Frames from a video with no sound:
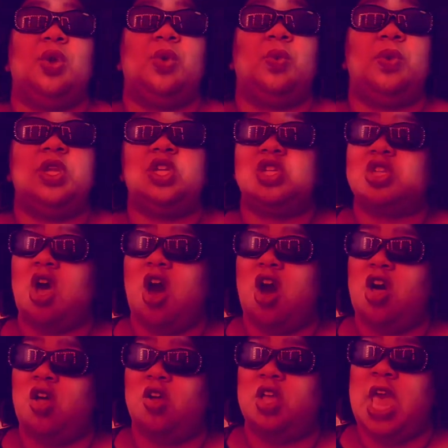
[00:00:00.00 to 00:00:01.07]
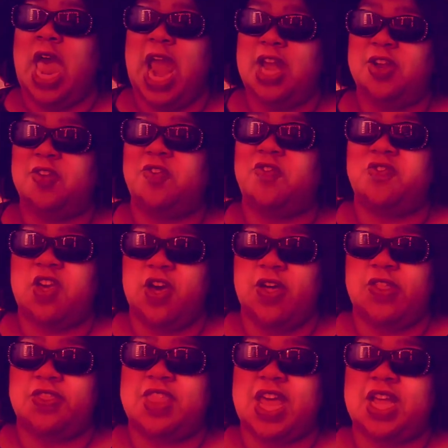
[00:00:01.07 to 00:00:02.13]
we just all kind of
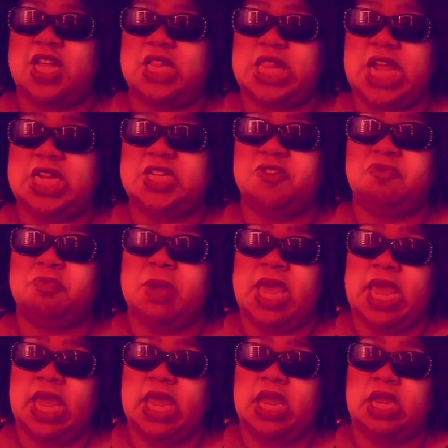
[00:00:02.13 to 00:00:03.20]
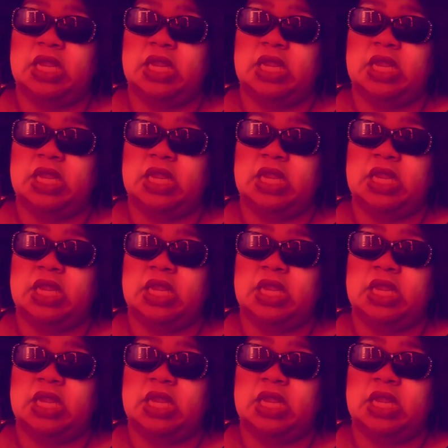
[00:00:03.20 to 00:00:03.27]
felt that collective pain.